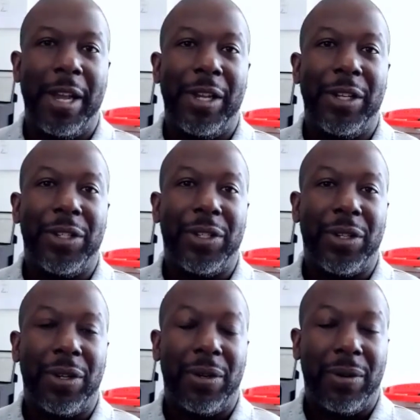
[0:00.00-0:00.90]
So
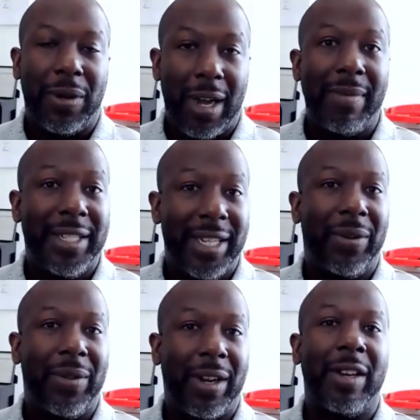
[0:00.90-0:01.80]
on my channel, there are
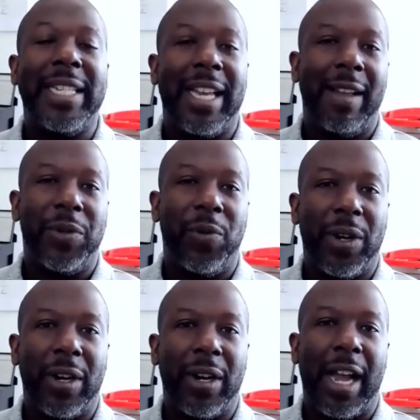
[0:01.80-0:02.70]
going to be times
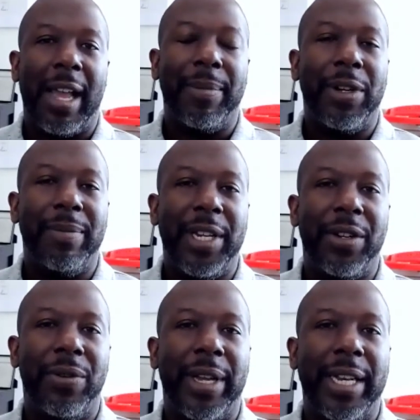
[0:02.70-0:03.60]
where I'm going to be
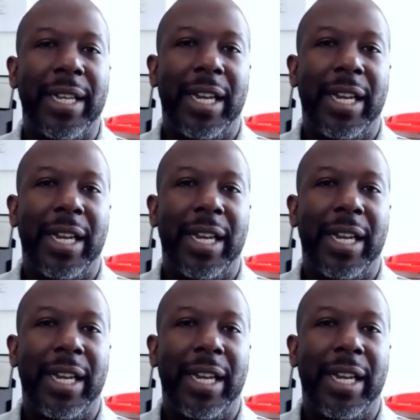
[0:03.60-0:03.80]
doing